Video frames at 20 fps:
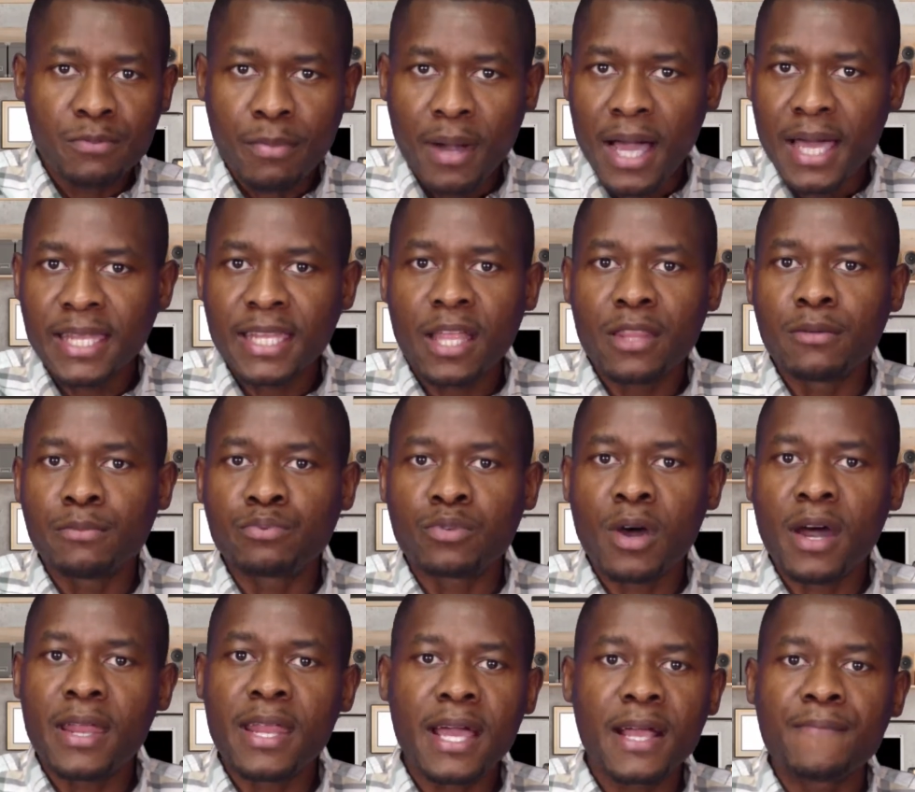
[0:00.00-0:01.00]
buy another
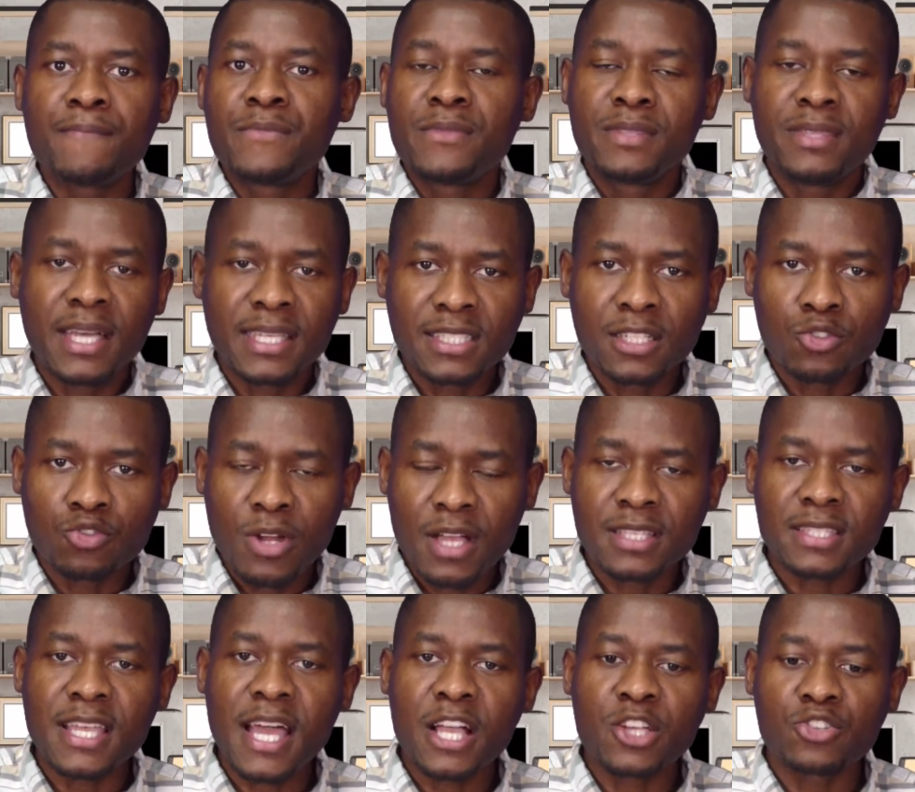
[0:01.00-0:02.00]
product, that's a
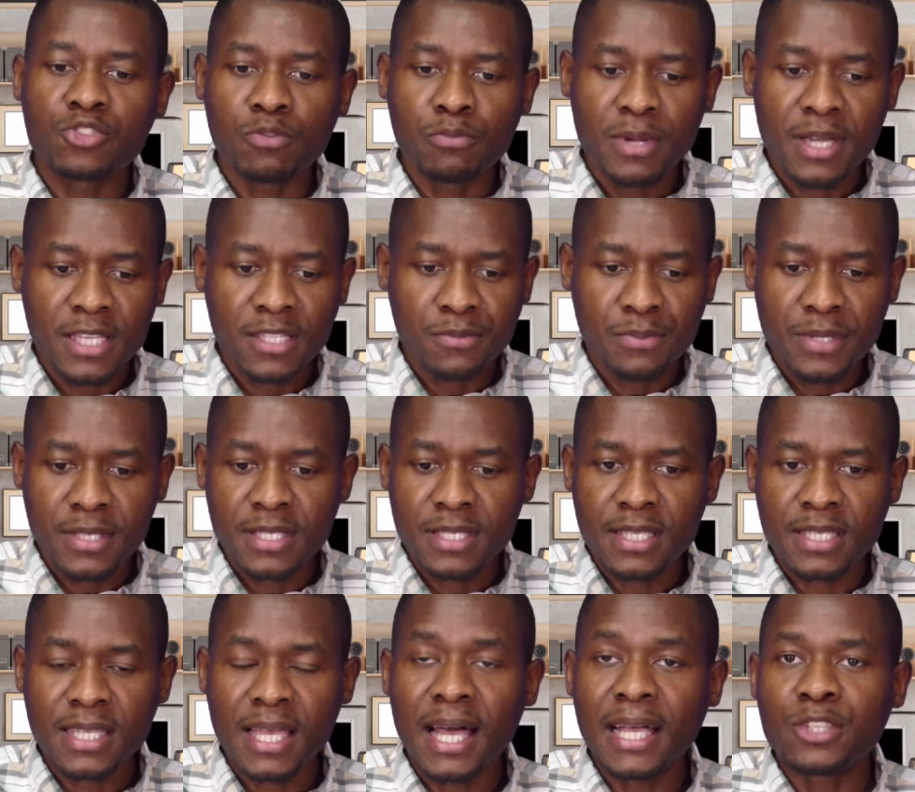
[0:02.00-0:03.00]
transactional-based
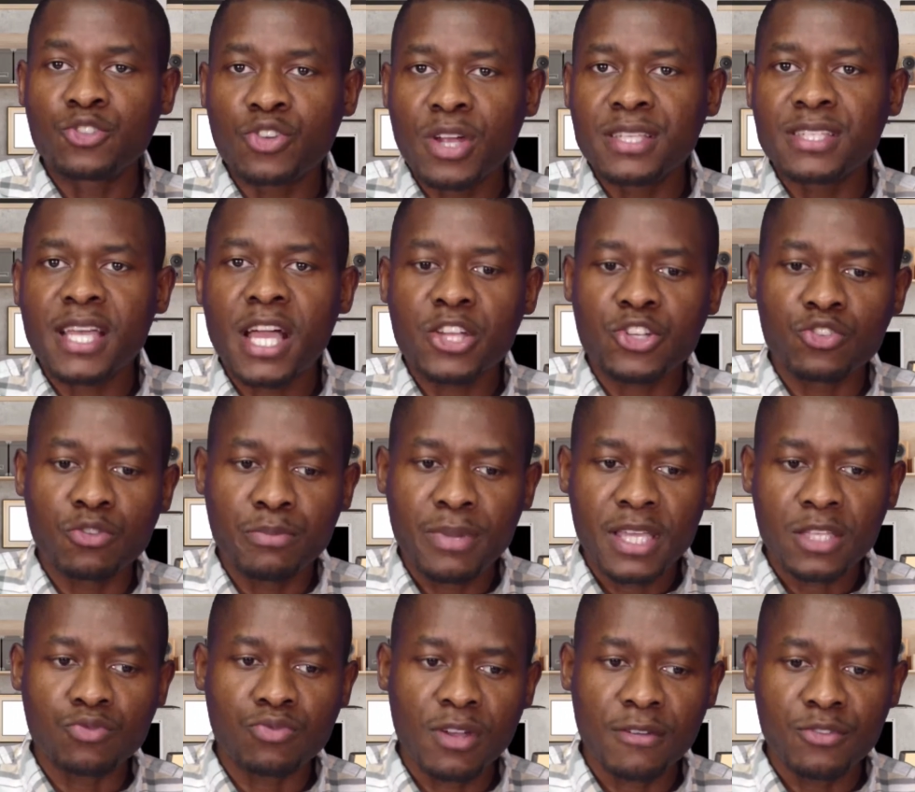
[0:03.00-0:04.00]
business,
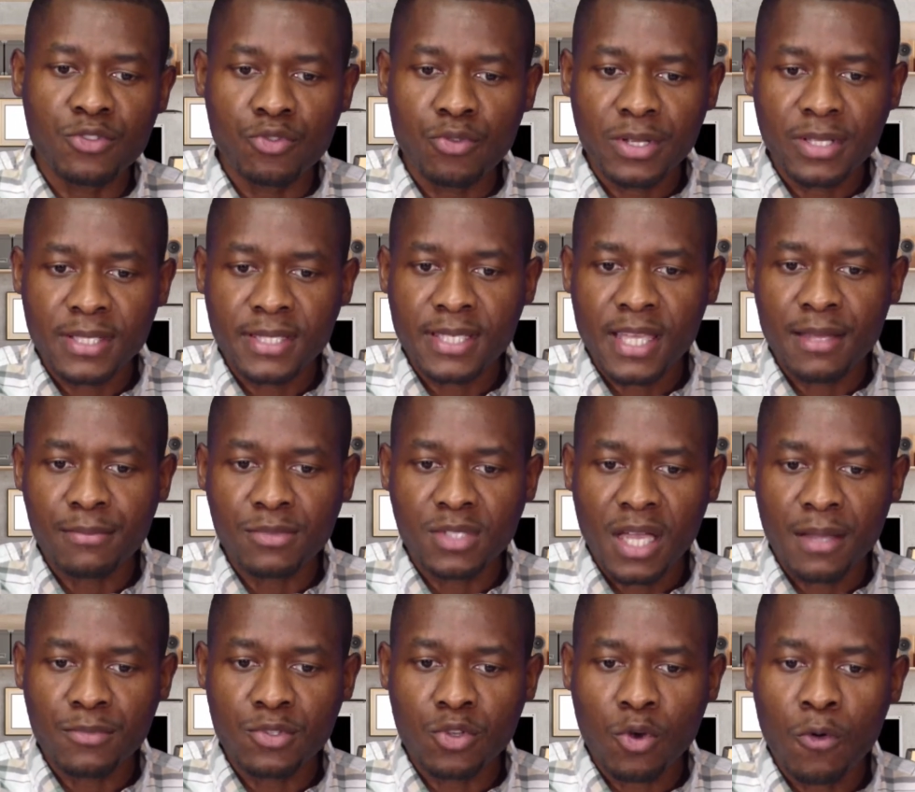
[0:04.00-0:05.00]
transactional-based revenue at the same
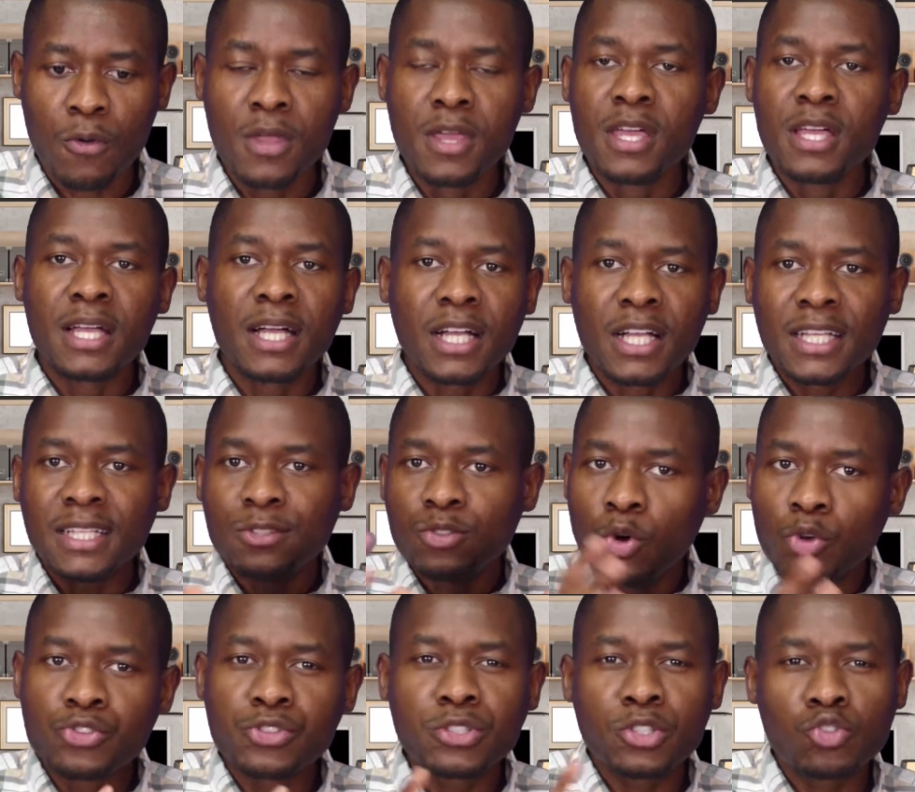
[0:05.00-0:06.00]
time. So
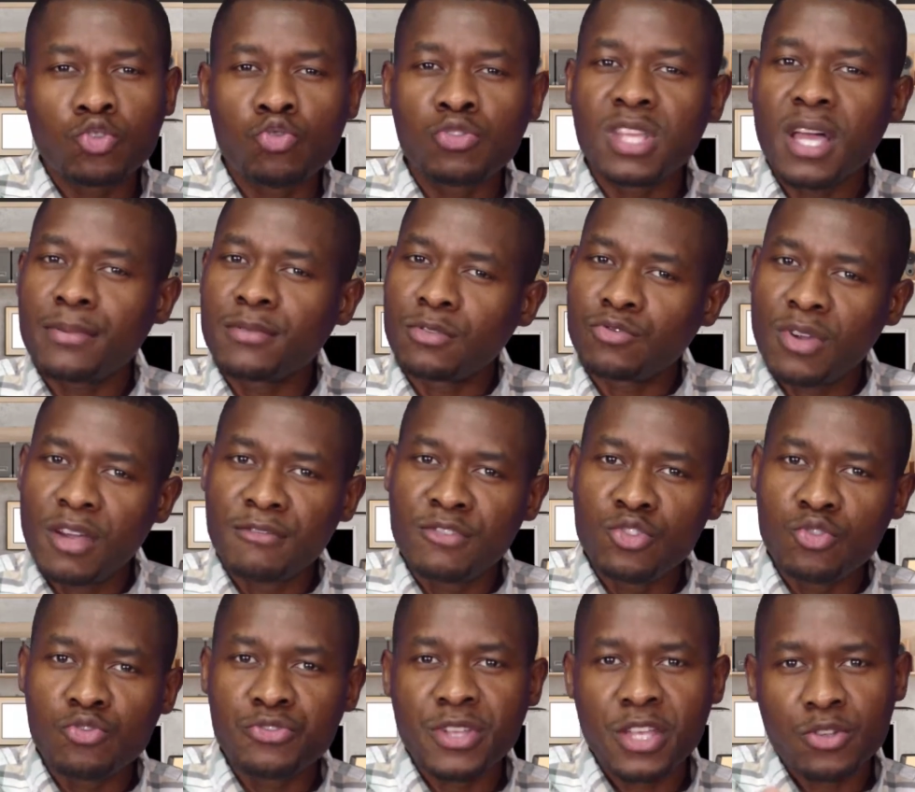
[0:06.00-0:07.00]
those are the two types of
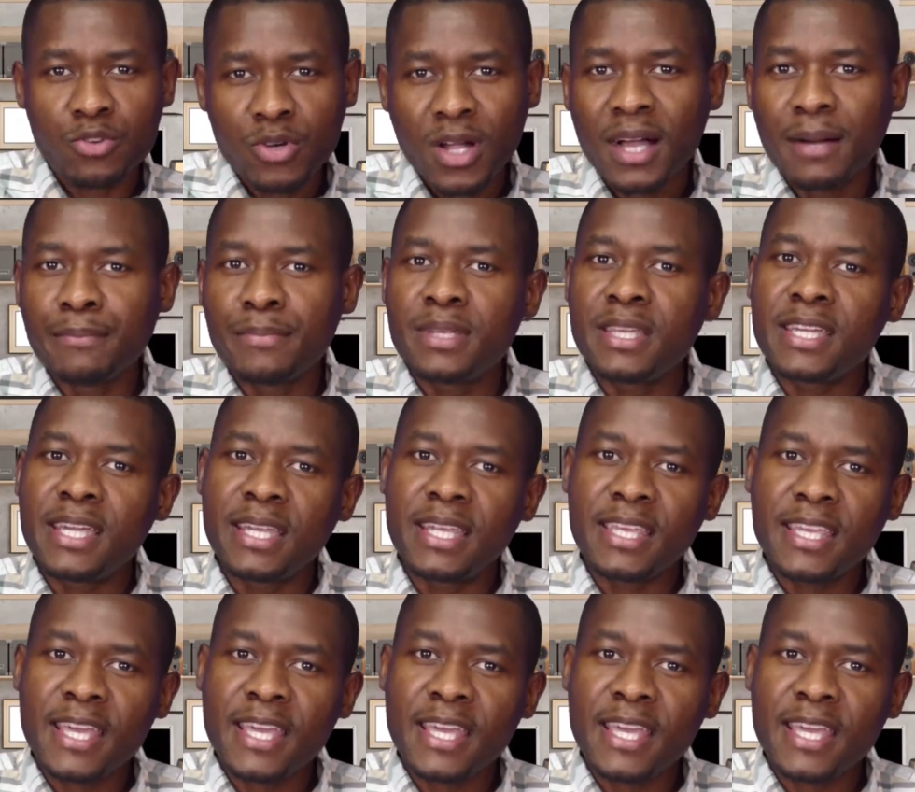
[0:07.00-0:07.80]
revenues that your company can